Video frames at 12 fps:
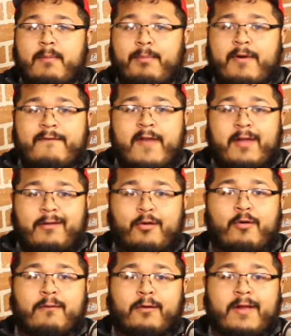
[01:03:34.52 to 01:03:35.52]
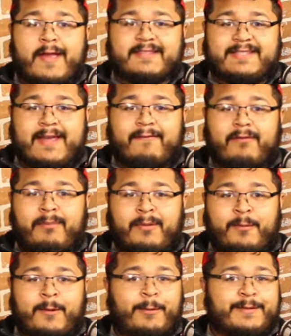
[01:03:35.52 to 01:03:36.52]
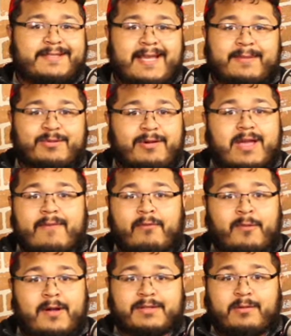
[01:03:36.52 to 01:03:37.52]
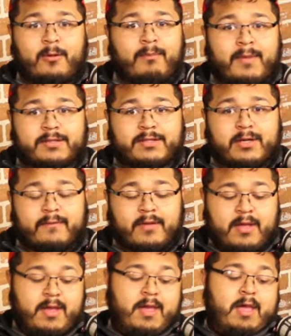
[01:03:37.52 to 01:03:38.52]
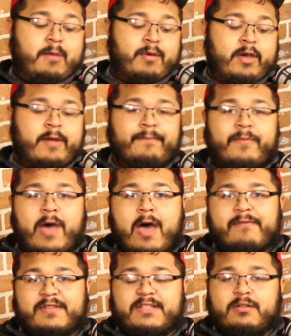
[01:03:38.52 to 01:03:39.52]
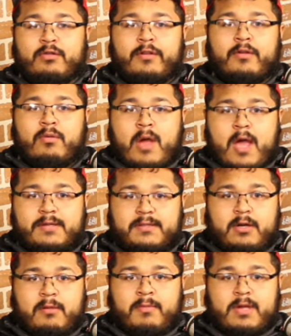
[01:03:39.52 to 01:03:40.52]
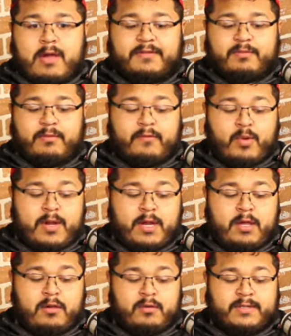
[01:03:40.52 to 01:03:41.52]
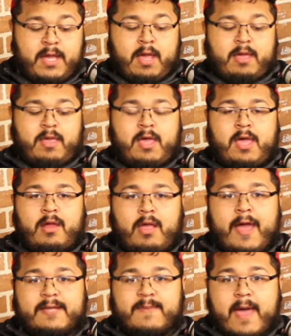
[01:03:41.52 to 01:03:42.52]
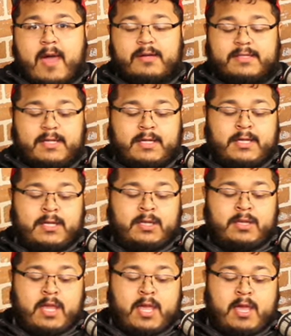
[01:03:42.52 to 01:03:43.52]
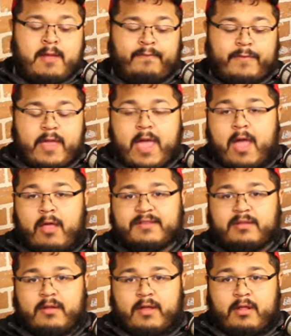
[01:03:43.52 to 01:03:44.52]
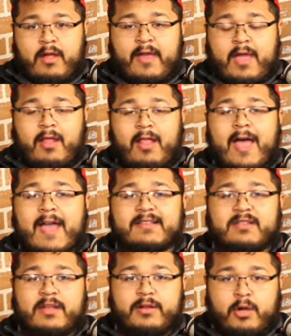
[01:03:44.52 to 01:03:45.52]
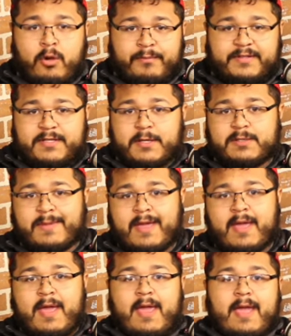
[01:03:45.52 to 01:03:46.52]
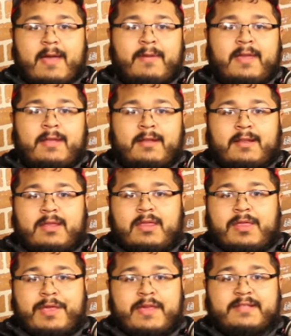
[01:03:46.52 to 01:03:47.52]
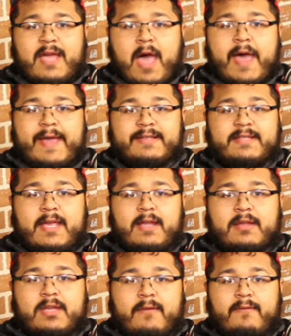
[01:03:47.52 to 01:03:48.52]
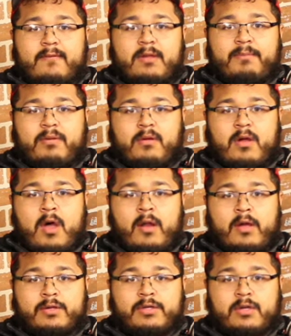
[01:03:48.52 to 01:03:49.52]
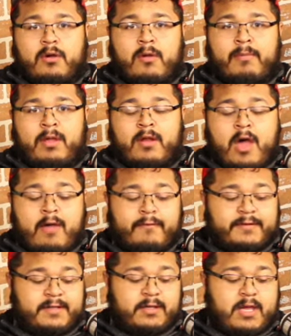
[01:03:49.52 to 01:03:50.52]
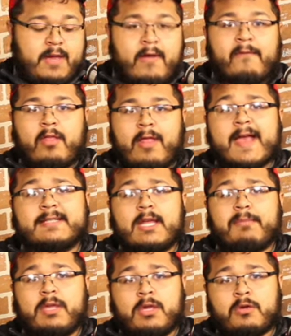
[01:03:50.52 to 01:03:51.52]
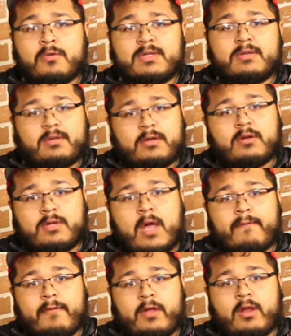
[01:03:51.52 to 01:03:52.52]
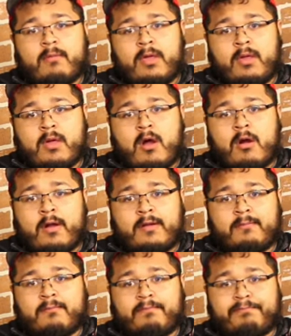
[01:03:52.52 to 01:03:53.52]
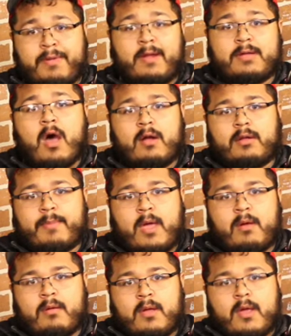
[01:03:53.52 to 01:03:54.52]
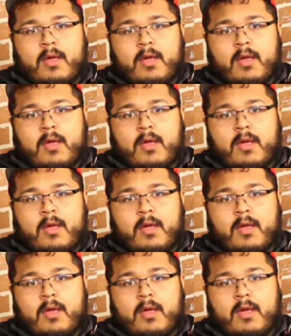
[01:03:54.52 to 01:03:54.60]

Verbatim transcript: But Vancouver has definitely been one of those teams where I haven't watched a whole bunch of. But obviously, you look at the roster. I mean, obviously, with Quinn Hughes, the Elias Patterson, the Elias Lindholm, excuse me. I mean, these guys, they can definitely put on a show. I mean, obviously, if you have the last name Hughes, you're definitely going to be already being talked about.